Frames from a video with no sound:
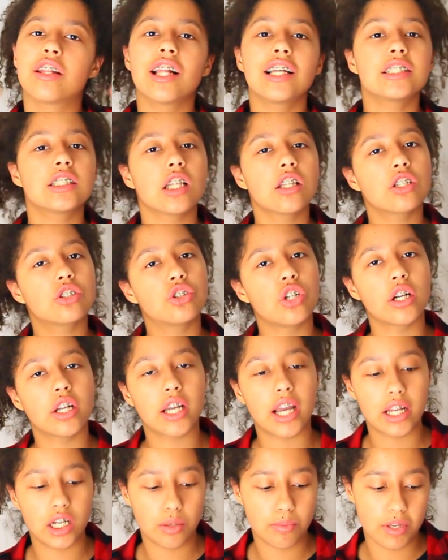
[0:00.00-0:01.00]
the last
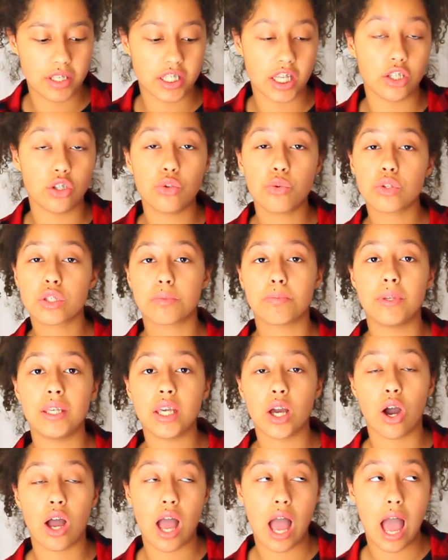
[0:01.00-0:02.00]
electronic item is a
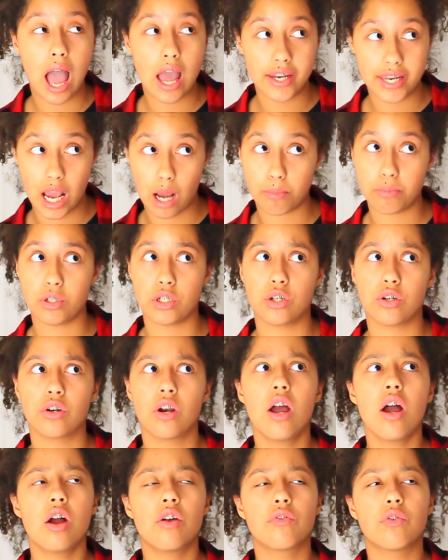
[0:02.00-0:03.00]
USB adapter
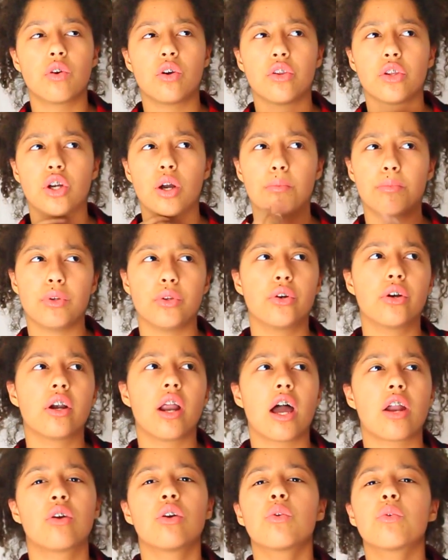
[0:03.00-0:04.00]
for the computer.
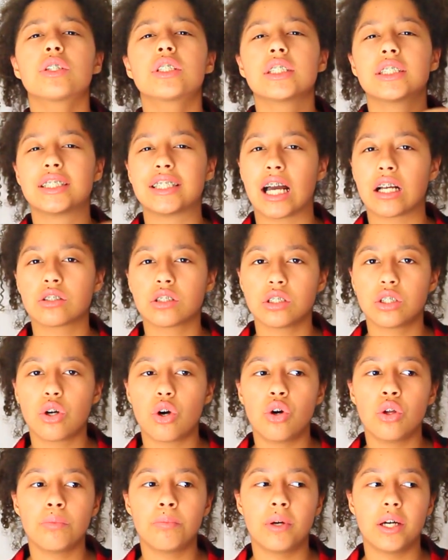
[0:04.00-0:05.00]
I don't know what's exactly
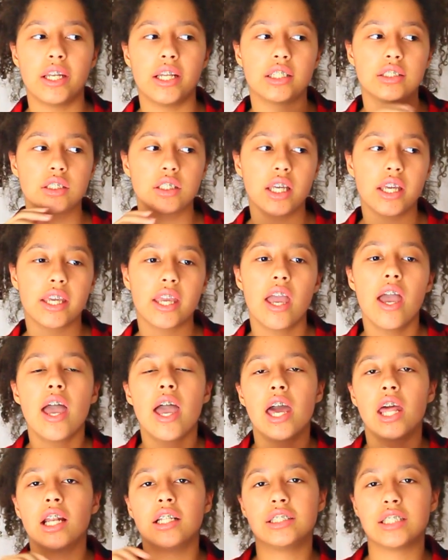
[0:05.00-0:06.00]
called but it's like
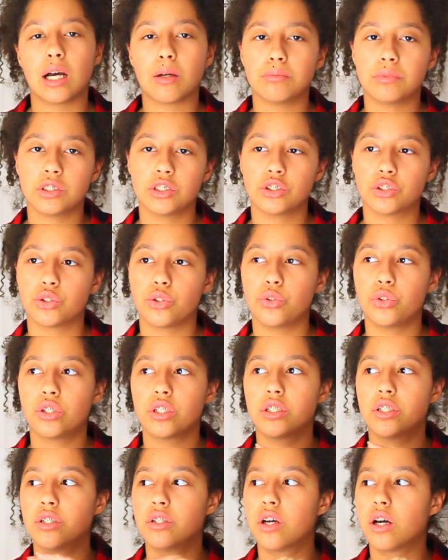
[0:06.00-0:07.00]
an adapter so you
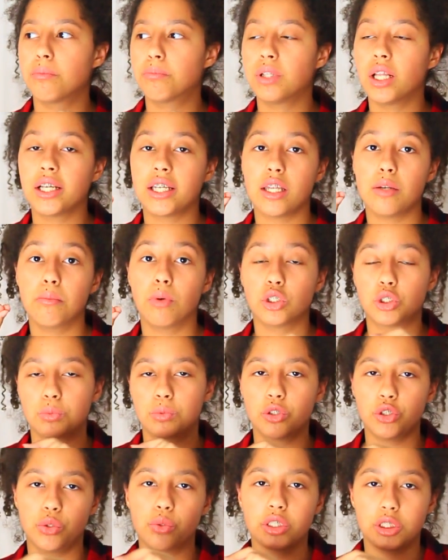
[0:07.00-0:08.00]
can plug in
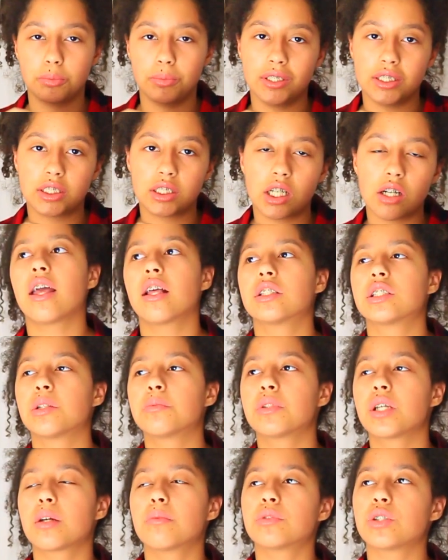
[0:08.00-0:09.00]
multiple USB stuff, and
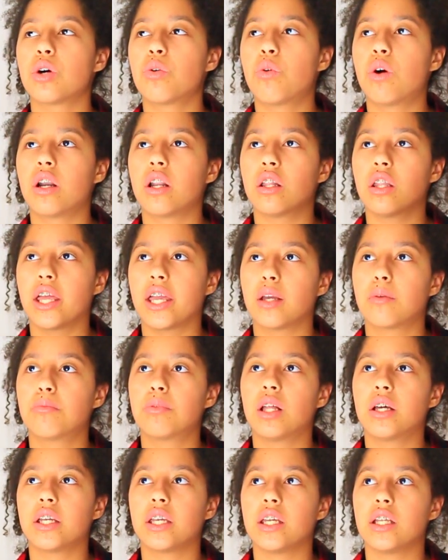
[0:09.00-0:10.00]
sometimes I'll want to like
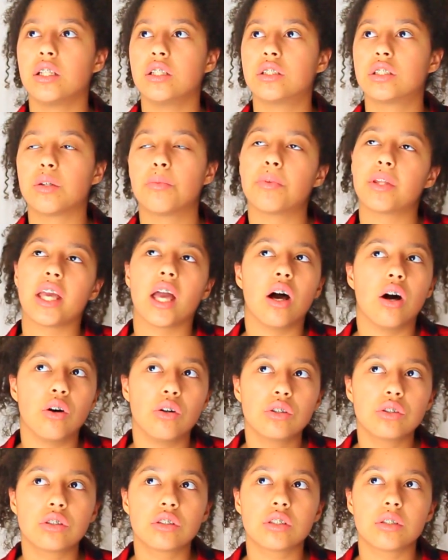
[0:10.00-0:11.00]
plug in something
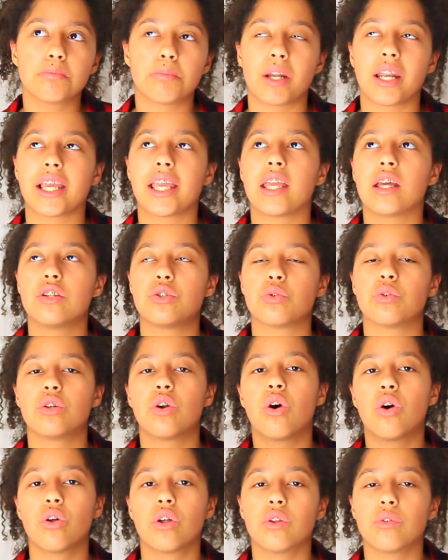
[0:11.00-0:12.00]
else but I can't do it
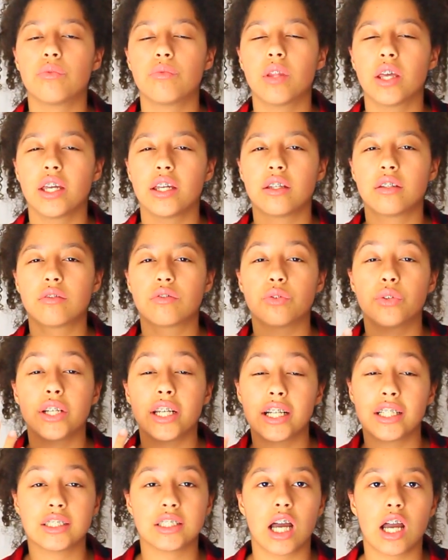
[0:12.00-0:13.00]
all at like three
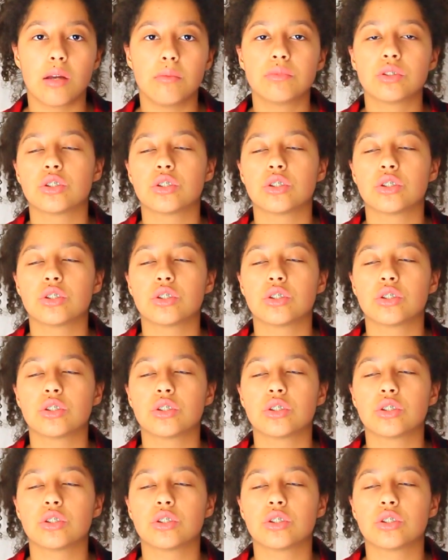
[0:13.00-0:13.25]
at a time.